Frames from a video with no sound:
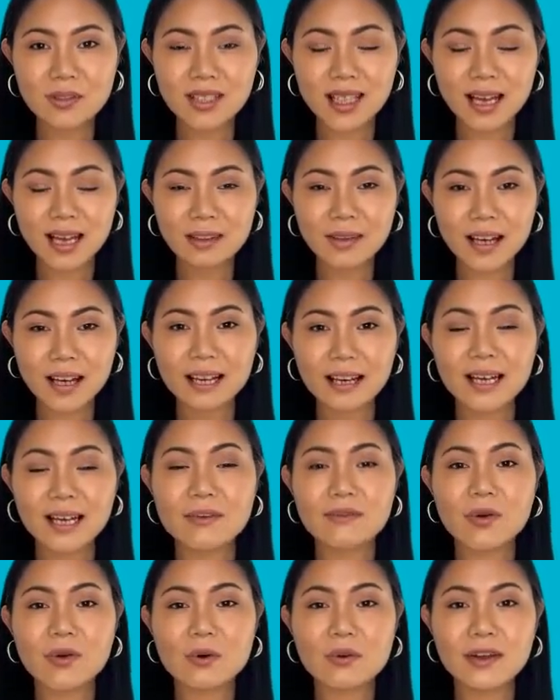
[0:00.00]
technique
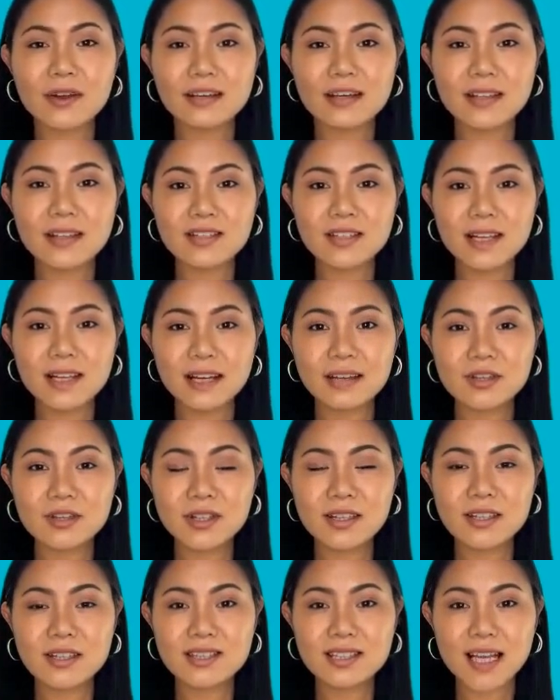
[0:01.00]
involving listening
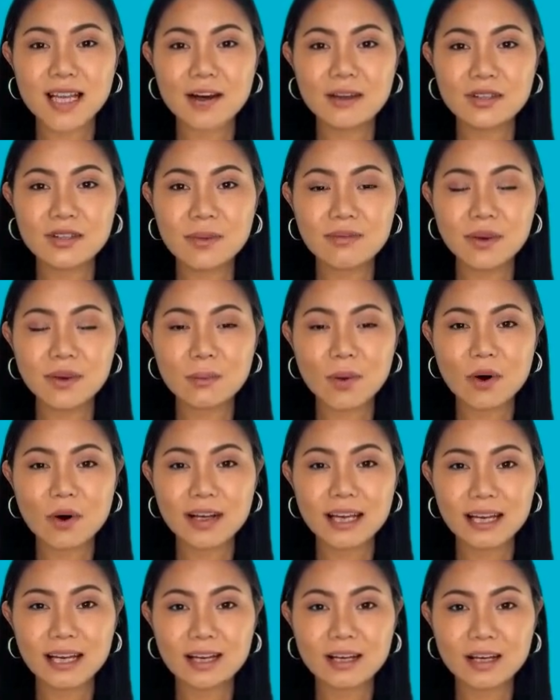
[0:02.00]
to the sounds of the
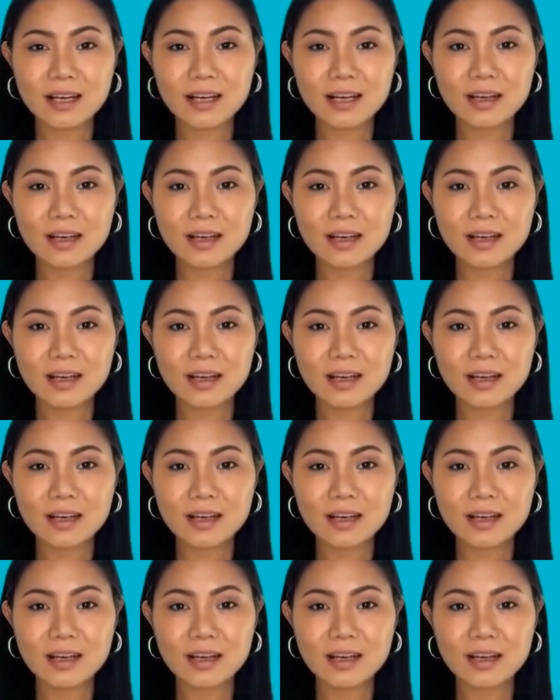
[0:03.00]
body,